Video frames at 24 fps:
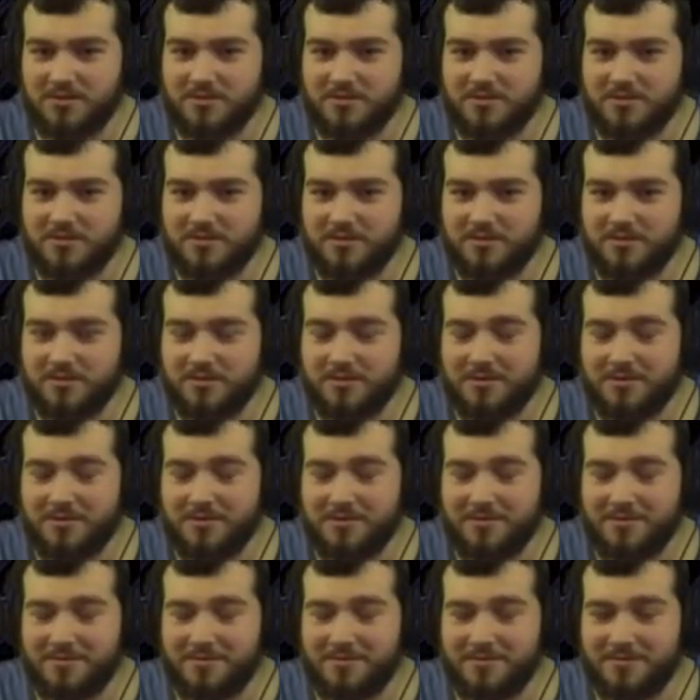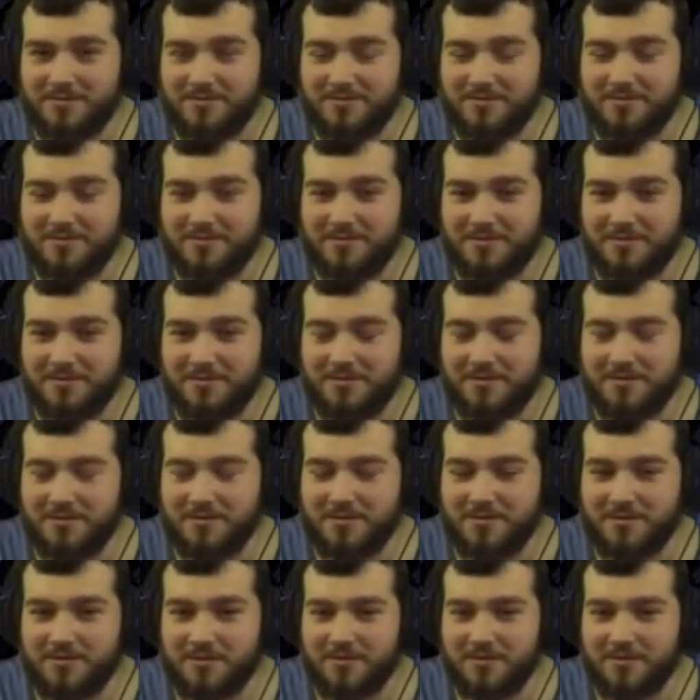(silence)